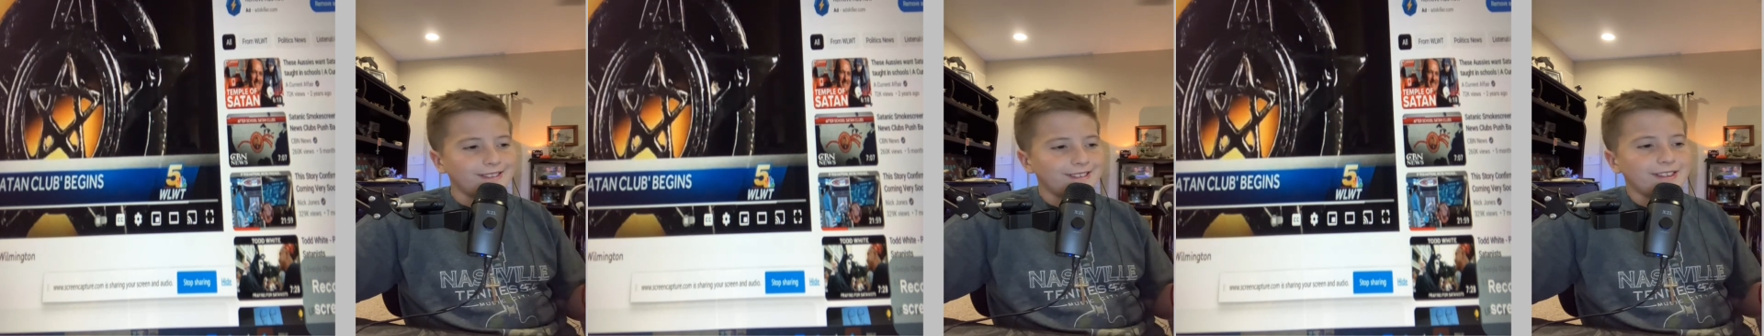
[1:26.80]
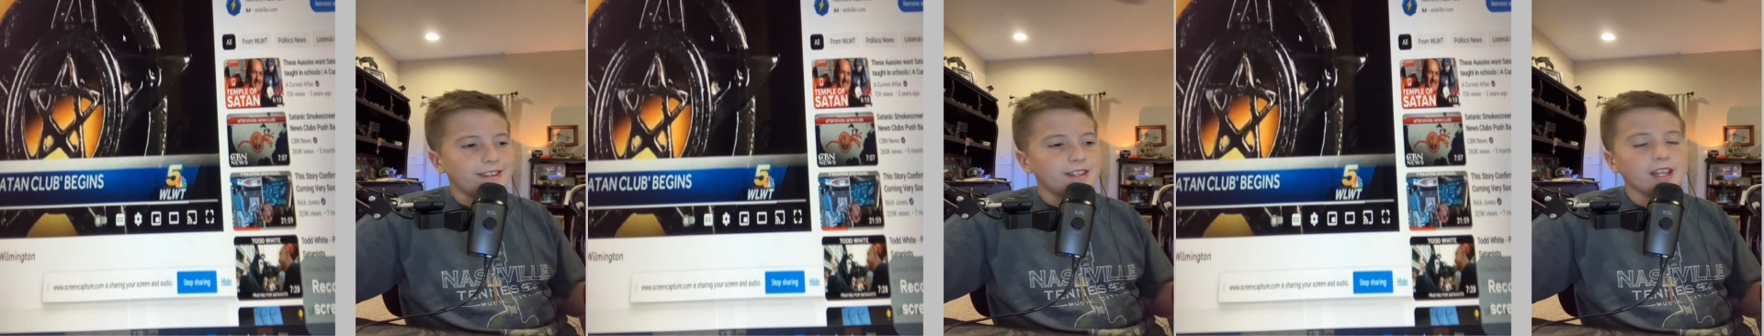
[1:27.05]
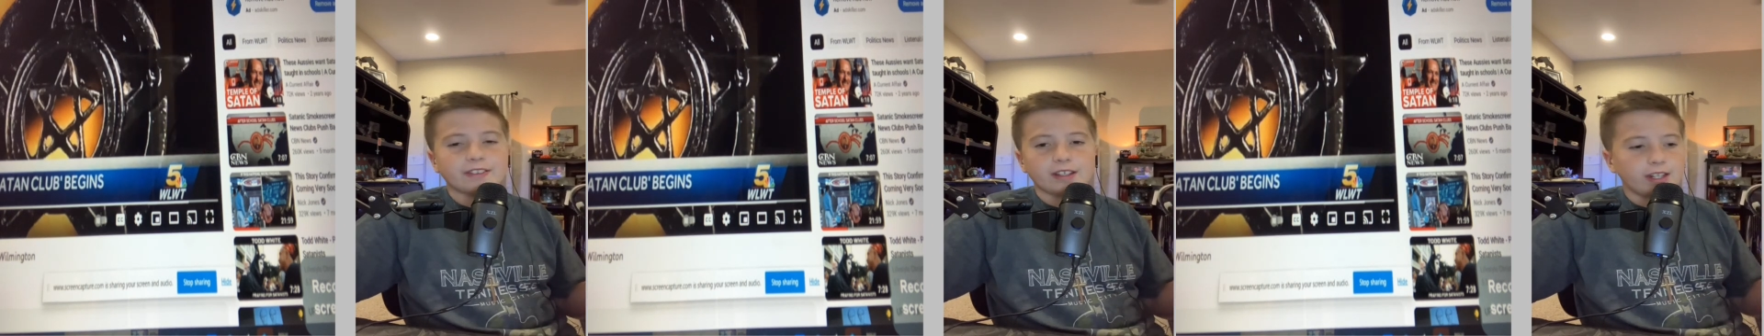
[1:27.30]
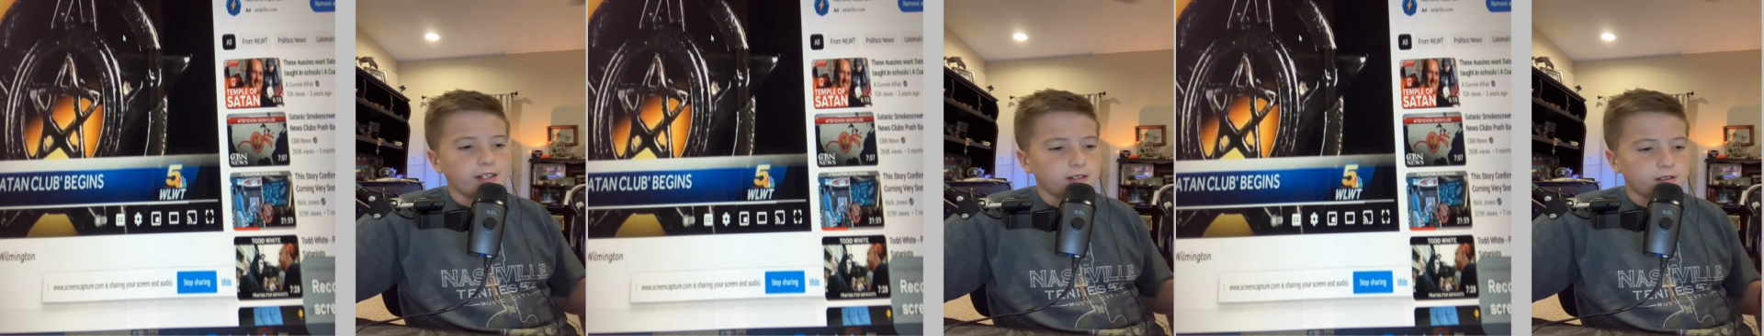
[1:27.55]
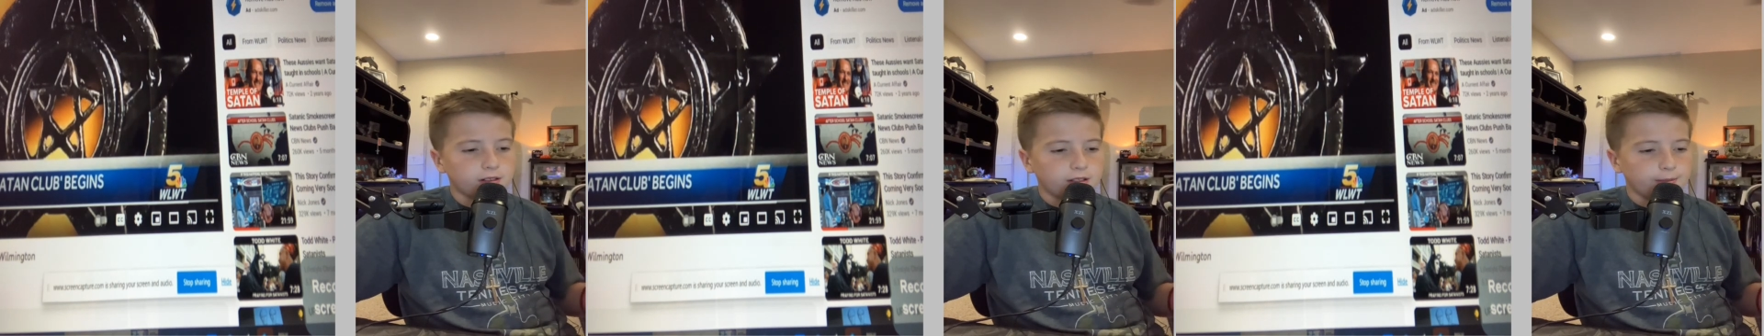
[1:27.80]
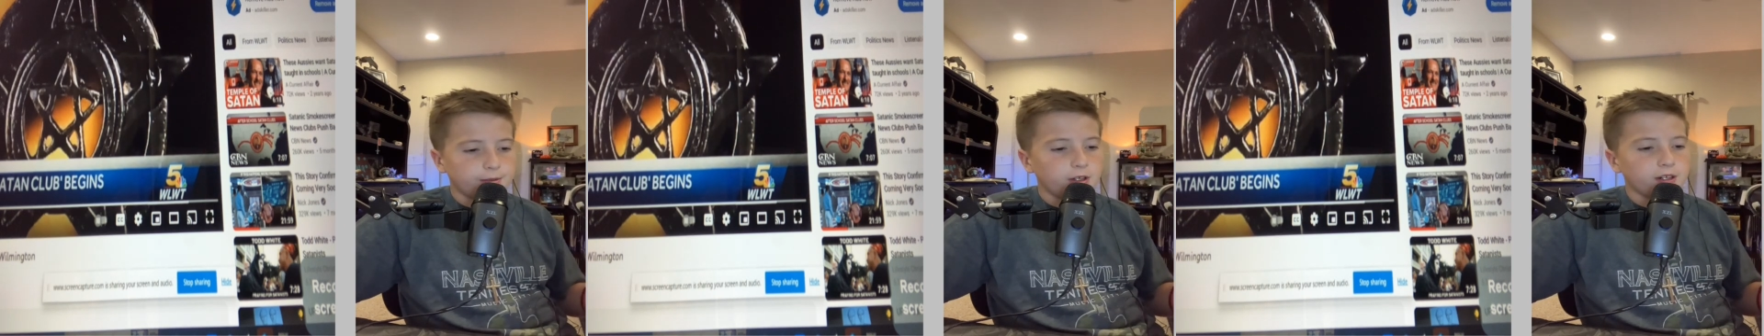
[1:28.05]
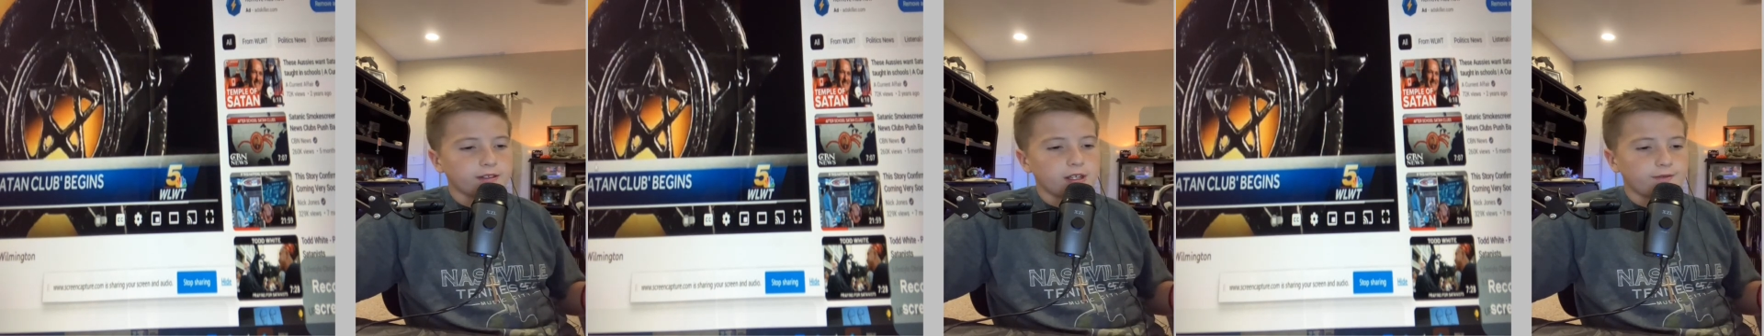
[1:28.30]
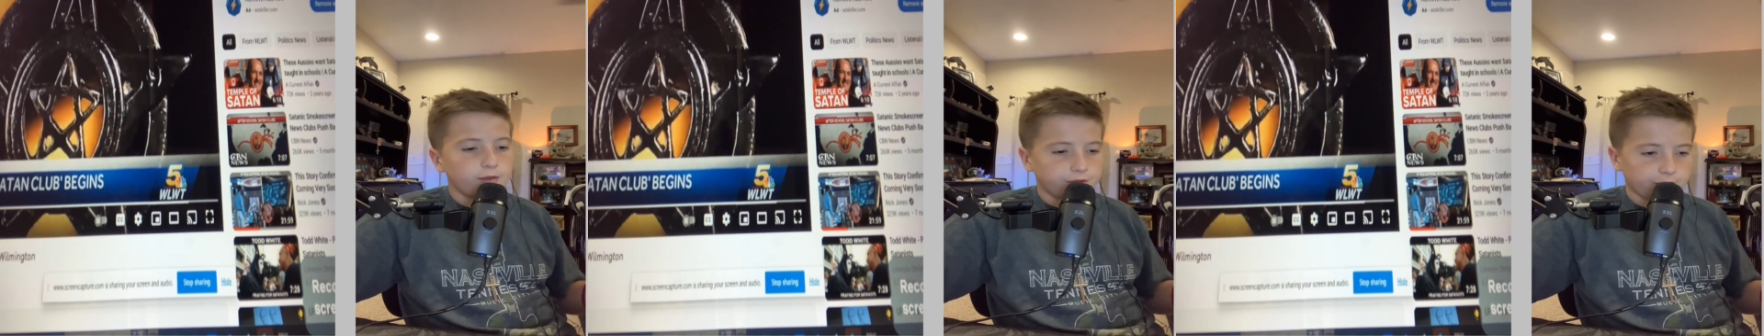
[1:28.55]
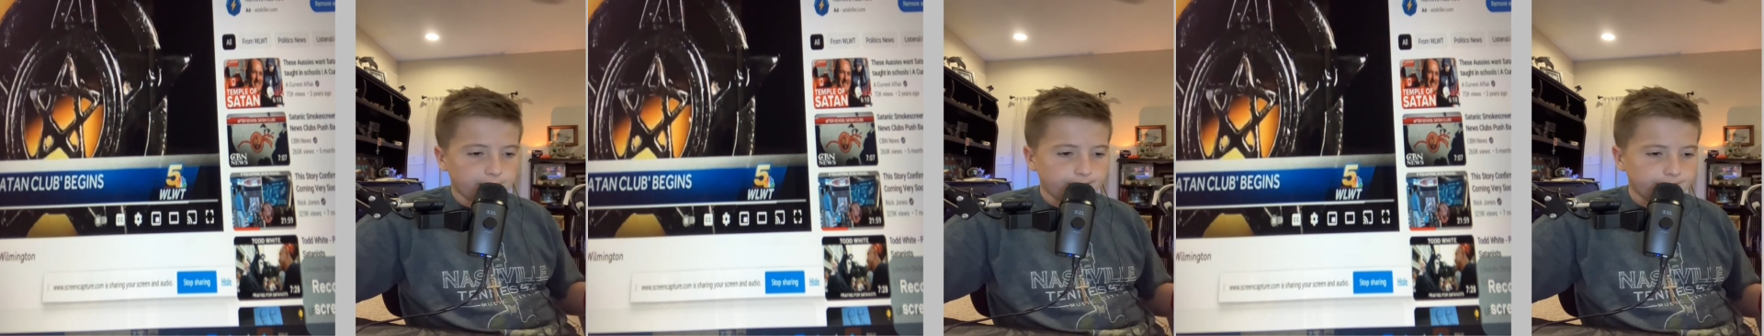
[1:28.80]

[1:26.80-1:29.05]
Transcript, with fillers: Nothing at all. Sorry, it's not full screen.